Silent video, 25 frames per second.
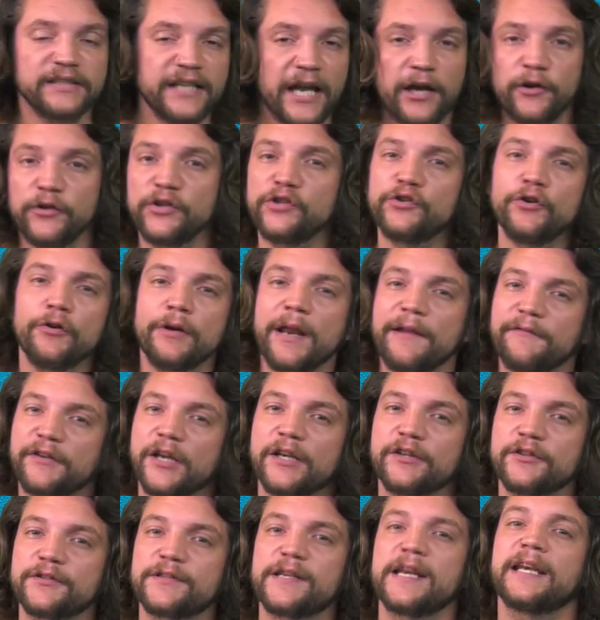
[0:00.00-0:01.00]
Now, you don't have to
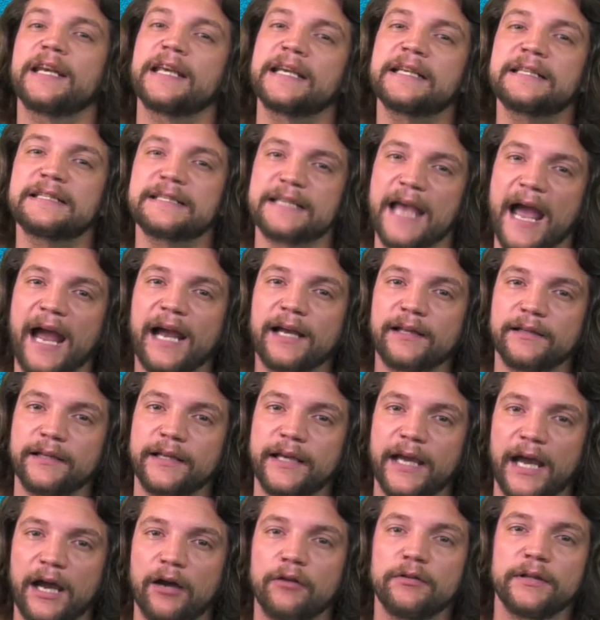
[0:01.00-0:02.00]
understand
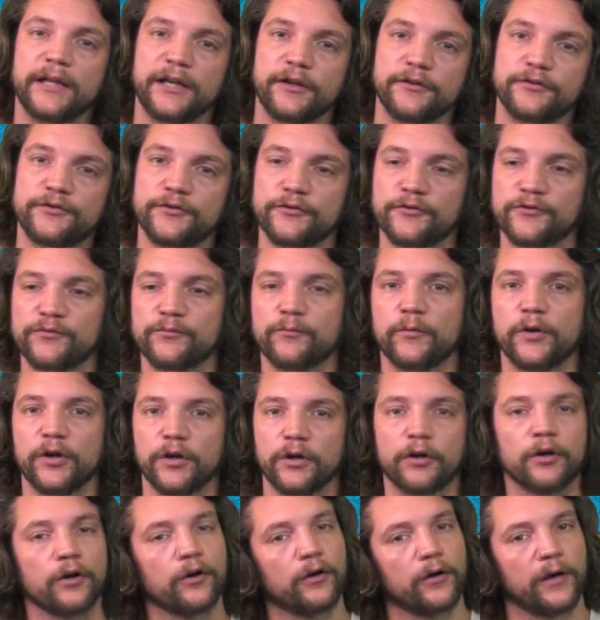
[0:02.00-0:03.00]
exactly how layer 2s
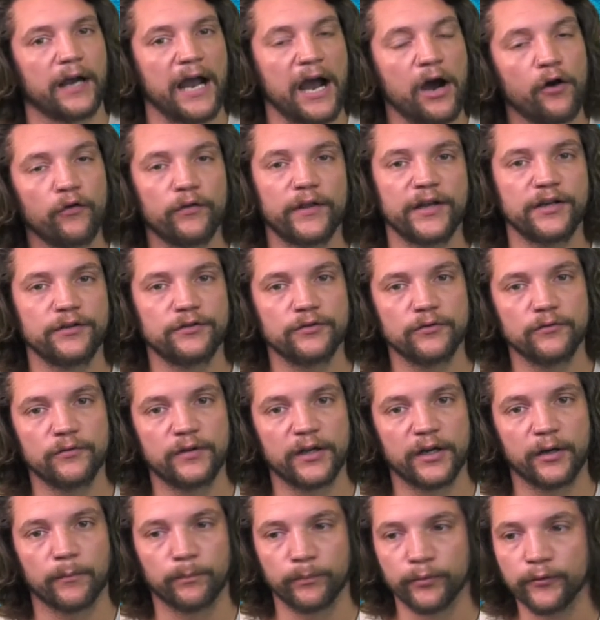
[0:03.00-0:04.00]
work, or how they do
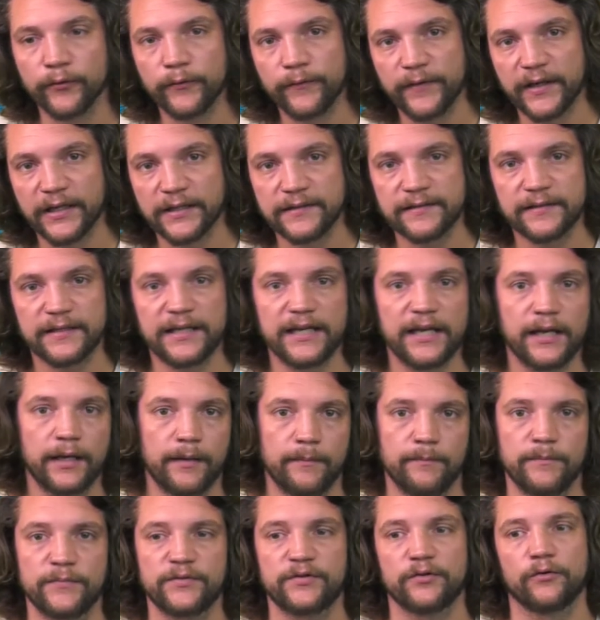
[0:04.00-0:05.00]
their proving
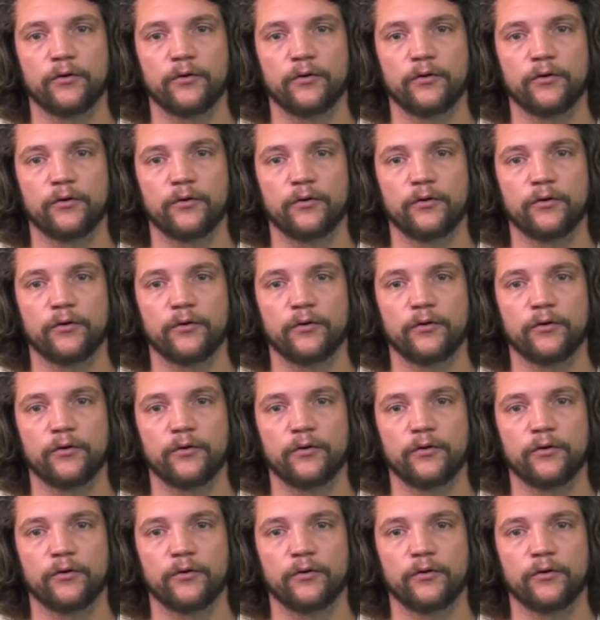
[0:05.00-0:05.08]
schemes,